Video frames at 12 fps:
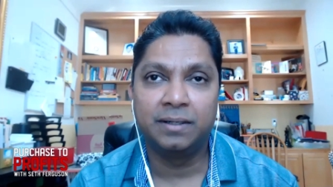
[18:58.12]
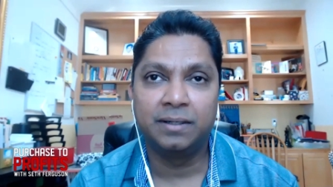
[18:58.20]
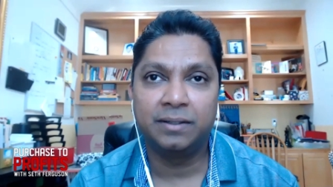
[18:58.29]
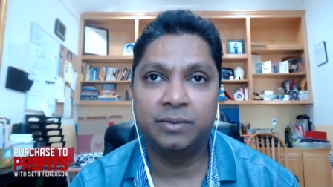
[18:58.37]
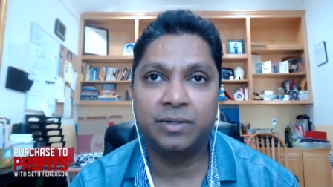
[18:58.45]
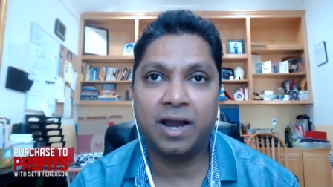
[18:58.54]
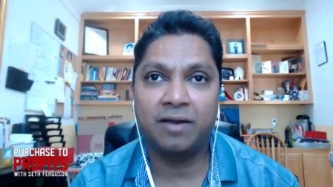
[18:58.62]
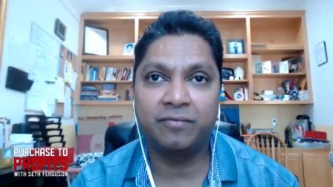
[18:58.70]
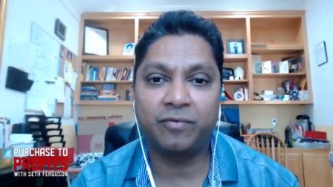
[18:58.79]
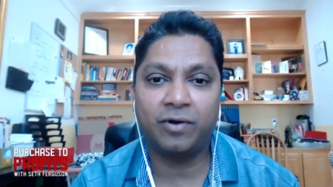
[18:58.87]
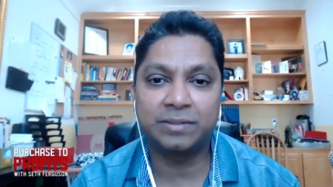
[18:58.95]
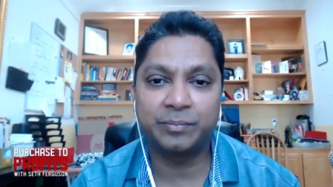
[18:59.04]
you can't
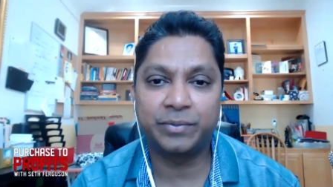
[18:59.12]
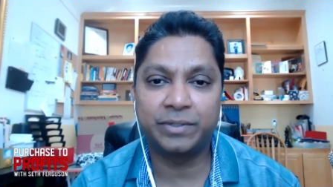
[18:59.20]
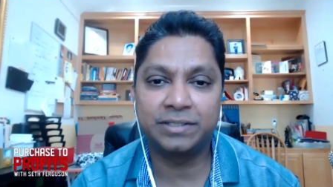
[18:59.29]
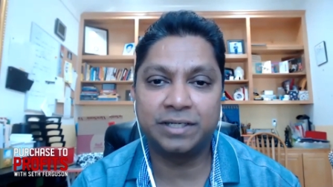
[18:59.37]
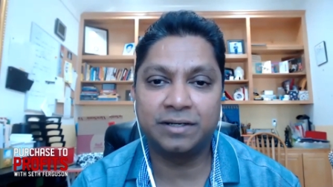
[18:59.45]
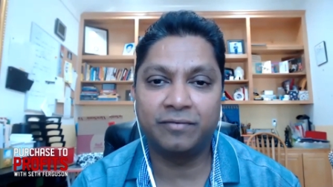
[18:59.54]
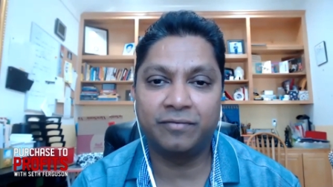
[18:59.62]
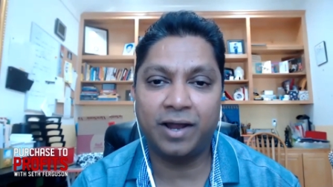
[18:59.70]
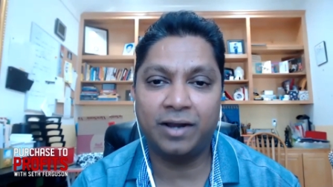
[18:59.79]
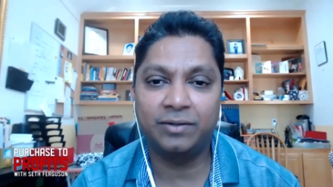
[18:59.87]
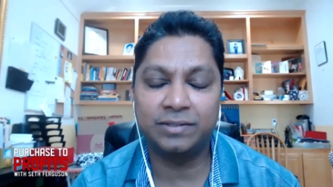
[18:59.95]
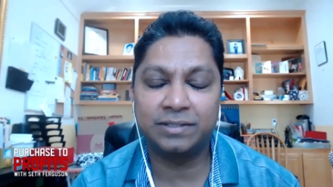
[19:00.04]
force appreciate a
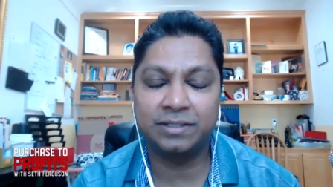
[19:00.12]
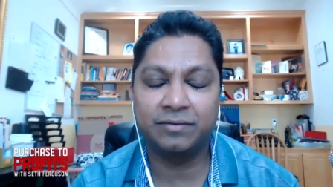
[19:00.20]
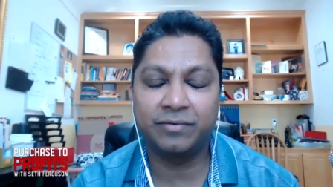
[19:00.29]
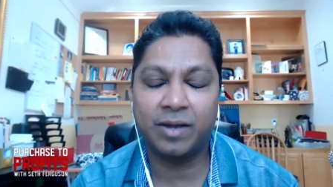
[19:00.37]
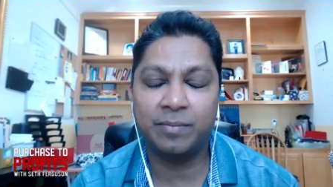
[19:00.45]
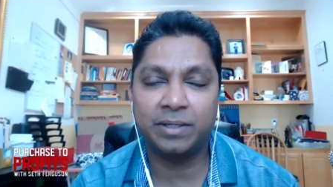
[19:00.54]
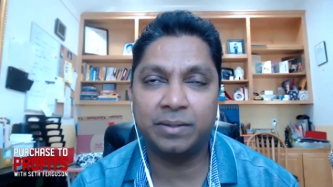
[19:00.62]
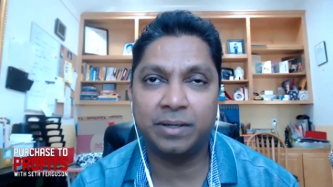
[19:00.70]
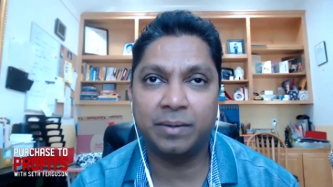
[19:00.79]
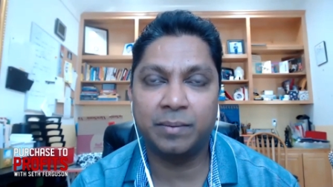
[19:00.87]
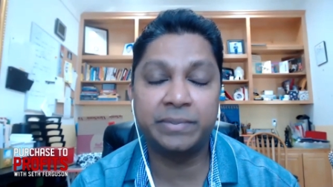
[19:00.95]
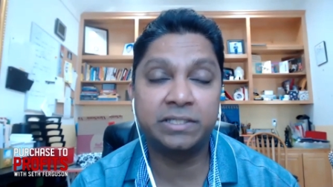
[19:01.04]
value in single family.
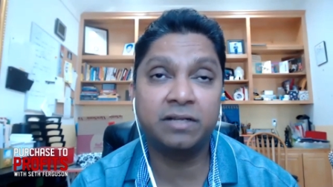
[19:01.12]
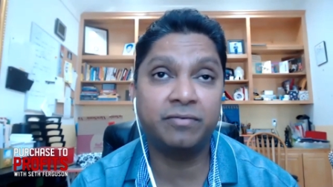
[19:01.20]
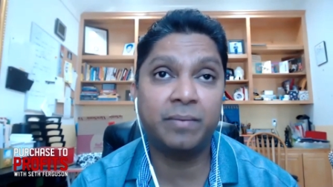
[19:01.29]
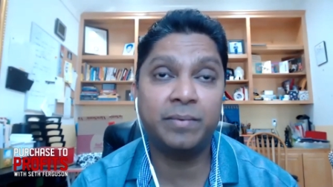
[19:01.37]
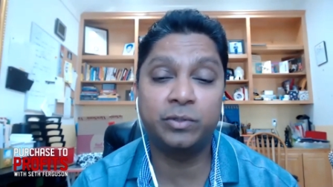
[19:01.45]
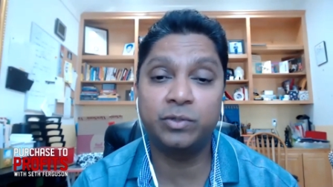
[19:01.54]
I mean, single family do